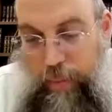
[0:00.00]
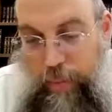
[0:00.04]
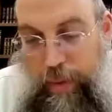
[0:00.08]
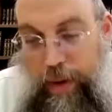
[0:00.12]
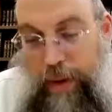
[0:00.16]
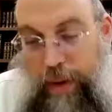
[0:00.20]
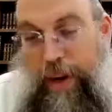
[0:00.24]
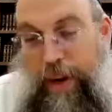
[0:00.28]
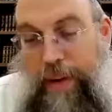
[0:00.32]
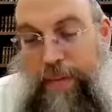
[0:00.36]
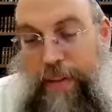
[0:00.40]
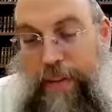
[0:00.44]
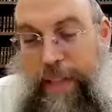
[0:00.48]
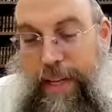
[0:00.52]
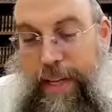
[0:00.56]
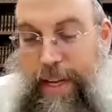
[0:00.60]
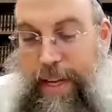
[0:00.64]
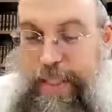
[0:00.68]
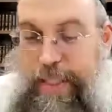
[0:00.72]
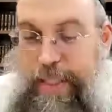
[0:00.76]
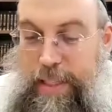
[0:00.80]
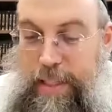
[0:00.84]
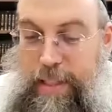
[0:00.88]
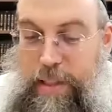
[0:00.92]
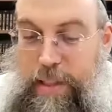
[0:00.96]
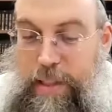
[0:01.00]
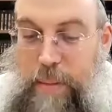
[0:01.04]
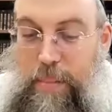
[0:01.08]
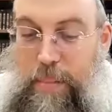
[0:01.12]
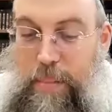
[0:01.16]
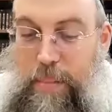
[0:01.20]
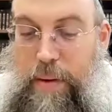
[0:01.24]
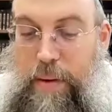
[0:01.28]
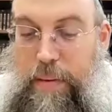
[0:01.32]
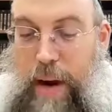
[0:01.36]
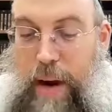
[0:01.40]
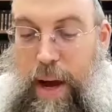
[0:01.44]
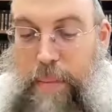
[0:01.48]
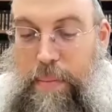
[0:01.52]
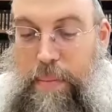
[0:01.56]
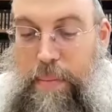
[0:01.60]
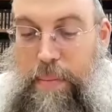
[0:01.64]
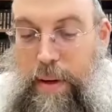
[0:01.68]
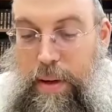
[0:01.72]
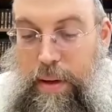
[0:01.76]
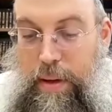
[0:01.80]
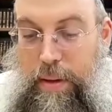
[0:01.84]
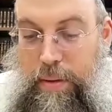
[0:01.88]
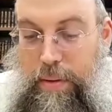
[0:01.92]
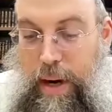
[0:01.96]
but whatever the case is, Amalei
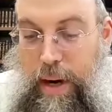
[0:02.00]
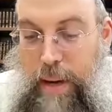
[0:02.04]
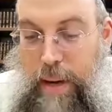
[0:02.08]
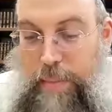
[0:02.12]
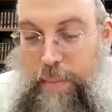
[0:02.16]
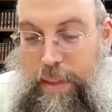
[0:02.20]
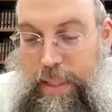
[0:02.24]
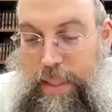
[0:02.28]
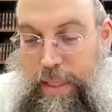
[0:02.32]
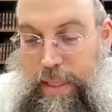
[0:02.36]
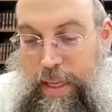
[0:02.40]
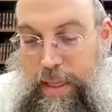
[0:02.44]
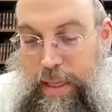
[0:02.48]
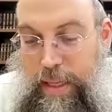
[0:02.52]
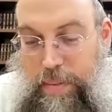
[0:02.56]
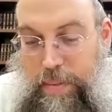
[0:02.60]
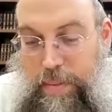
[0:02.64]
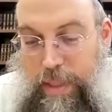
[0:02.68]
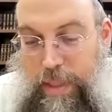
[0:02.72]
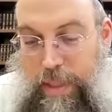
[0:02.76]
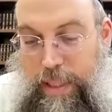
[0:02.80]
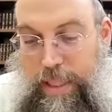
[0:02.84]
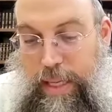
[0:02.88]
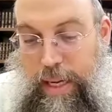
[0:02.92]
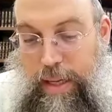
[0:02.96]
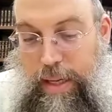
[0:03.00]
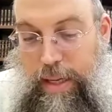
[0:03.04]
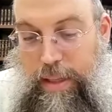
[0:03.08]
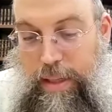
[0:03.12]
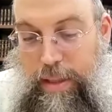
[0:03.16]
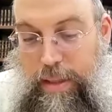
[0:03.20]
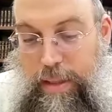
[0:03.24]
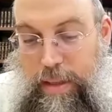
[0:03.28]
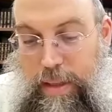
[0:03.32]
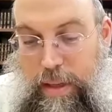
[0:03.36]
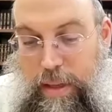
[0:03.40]
Rabba, Rabba says, one second,